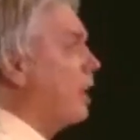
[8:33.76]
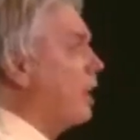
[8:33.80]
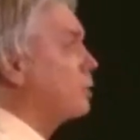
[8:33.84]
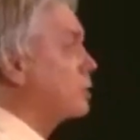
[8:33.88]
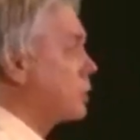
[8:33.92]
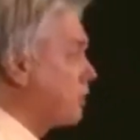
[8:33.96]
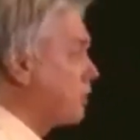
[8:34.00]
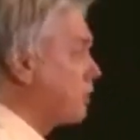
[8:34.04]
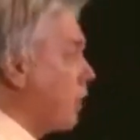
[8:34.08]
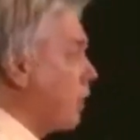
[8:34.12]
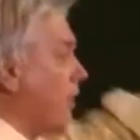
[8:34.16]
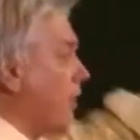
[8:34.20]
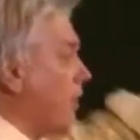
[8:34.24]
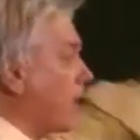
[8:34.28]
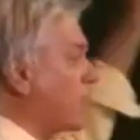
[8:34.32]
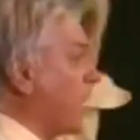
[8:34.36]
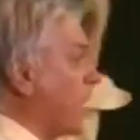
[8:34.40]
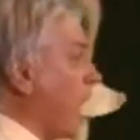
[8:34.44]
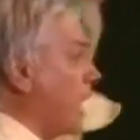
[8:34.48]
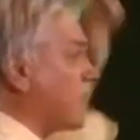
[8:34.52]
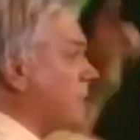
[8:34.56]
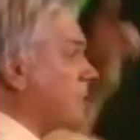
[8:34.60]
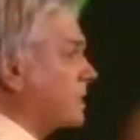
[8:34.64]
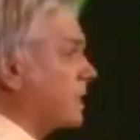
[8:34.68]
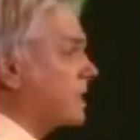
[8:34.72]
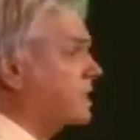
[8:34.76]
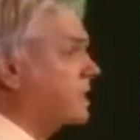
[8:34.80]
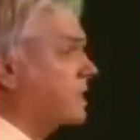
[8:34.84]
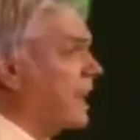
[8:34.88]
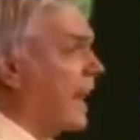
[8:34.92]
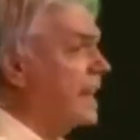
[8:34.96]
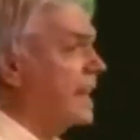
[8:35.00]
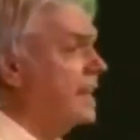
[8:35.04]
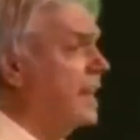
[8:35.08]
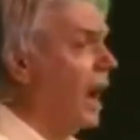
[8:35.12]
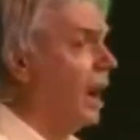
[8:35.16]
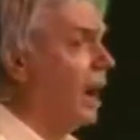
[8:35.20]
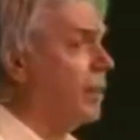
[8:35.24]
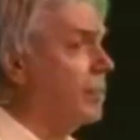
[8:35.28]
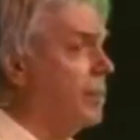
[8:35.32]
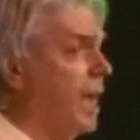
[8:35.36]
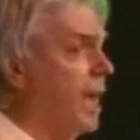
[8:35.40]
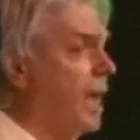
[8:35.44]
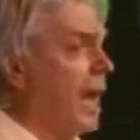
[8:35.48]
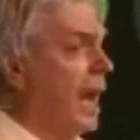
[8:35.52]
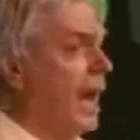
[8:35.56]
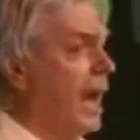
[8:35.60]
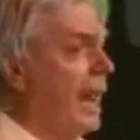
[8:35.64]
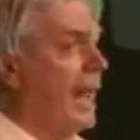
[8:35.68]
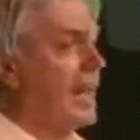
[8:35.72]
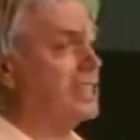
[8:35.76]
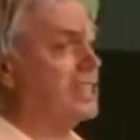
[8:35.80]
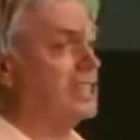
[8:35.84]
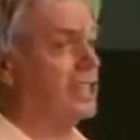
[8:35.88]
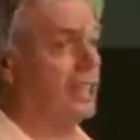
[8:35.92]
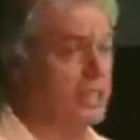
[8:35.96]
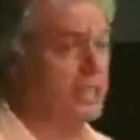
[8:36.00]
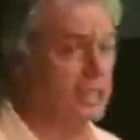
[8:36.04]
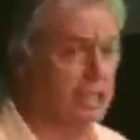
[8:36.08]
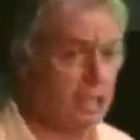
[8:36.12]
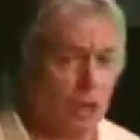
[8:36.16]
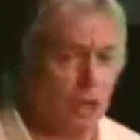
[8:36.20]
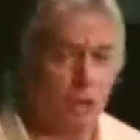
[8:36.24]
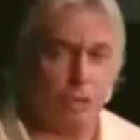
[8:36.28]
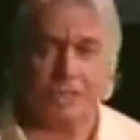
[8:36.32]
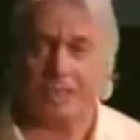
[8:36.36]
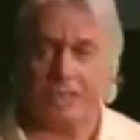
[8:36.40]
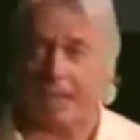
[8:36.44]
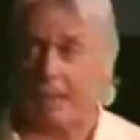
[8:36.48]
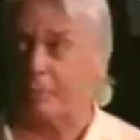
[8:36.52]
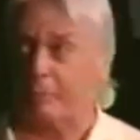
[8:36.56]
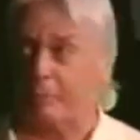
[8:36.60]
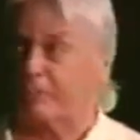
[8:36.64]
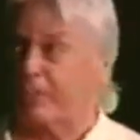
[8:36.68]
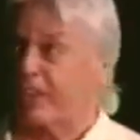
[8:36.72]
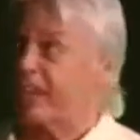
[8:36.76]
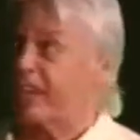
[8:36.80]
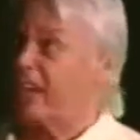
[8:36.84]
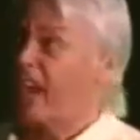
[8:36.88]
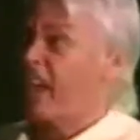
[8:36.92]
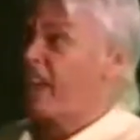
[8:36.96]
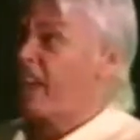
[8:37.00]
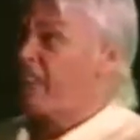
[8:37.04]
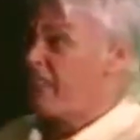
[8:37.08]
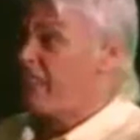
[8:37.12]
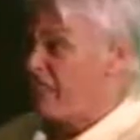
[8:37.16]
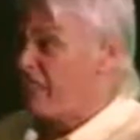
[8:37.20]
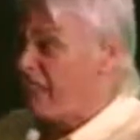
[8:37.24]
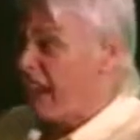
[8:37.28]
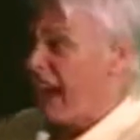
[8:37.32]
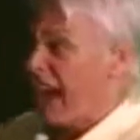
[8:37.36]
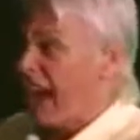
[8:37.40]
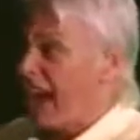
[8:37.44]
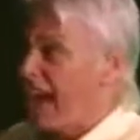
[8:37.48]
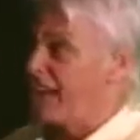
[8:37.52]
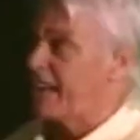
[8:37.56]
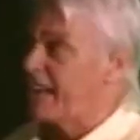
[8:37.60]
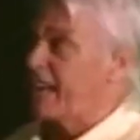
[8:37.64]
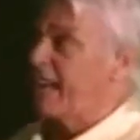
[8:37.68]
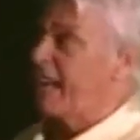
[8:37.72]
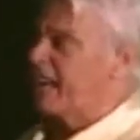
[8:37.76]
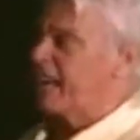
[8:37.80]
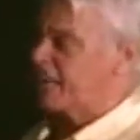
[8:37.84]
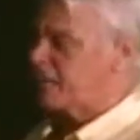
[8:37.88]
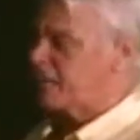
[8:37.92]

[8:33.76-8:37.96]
those who've got the guts to stand up and actually do something, that